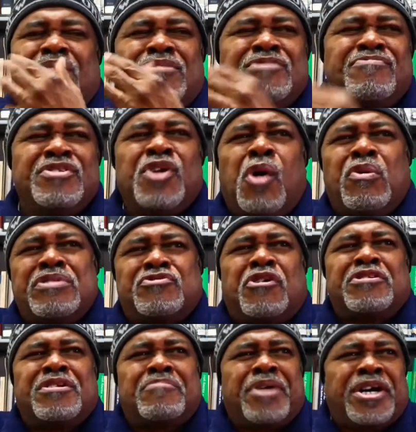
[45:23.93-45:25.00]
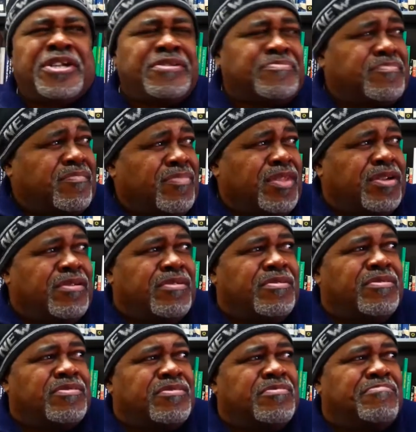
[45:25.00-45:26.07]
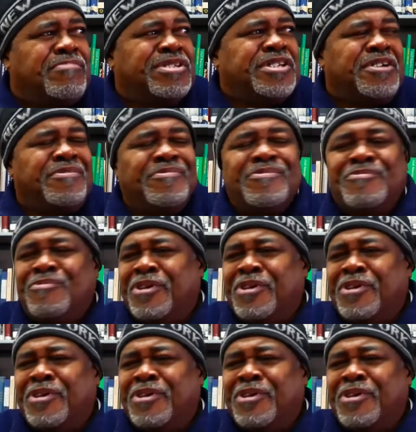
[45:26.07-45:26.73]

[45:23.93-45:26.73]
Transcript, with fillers: But we always talked about it but then